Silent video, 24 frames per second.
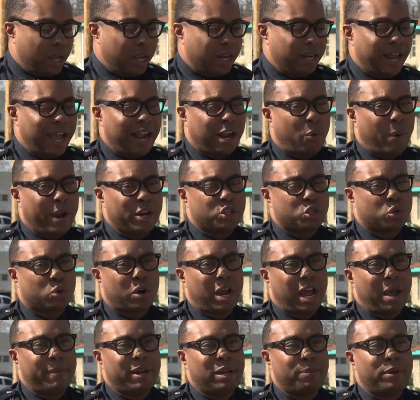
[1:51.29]
Not quite sure
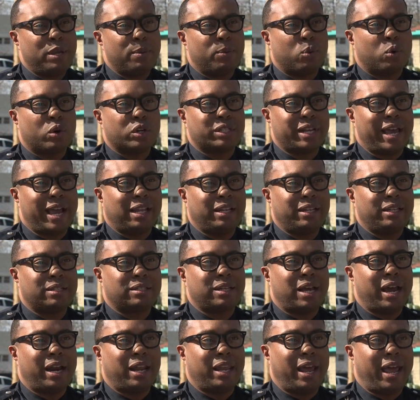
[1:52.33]
how many people were exactly
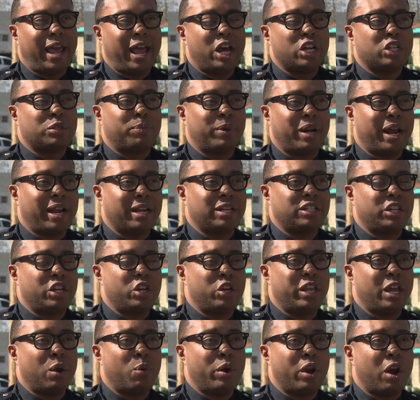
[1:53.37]
inside of the house, but I can tell you
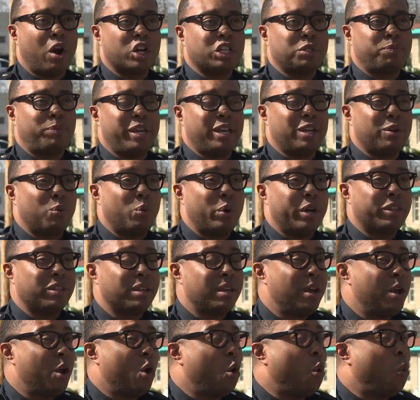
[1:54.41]
that we're speaking with
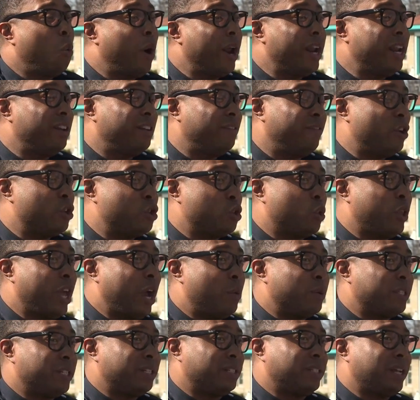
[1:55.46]
one individual that
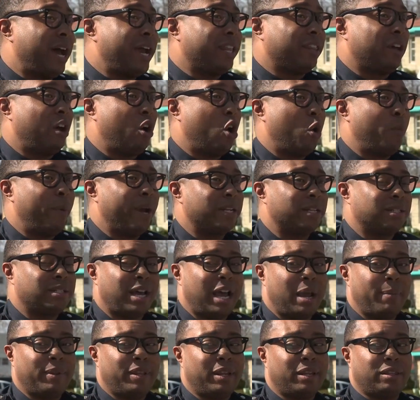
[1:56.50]
was inside the home at the
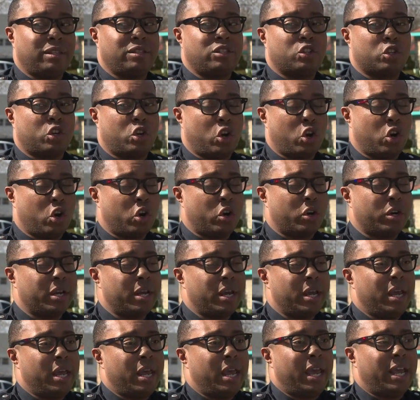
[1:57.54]
time that this occurred.
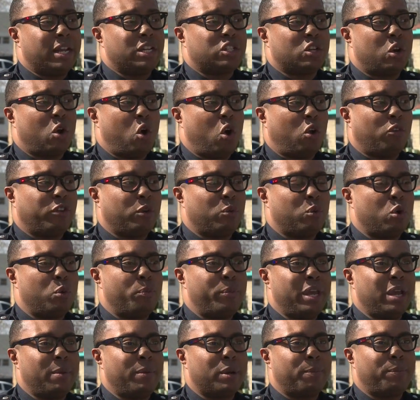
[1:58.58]
And so hopefully we'll
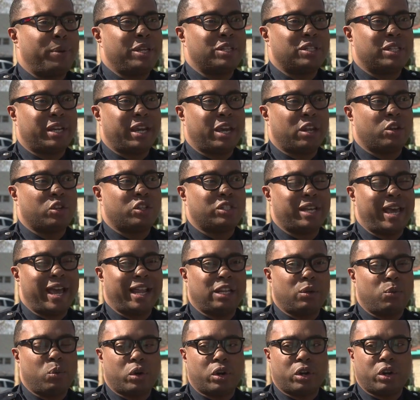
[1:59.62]
be able to piece together
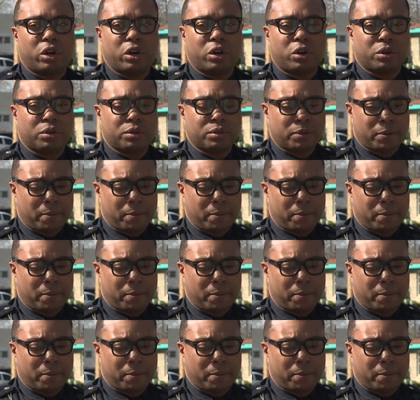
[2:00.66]
exactly what occurred.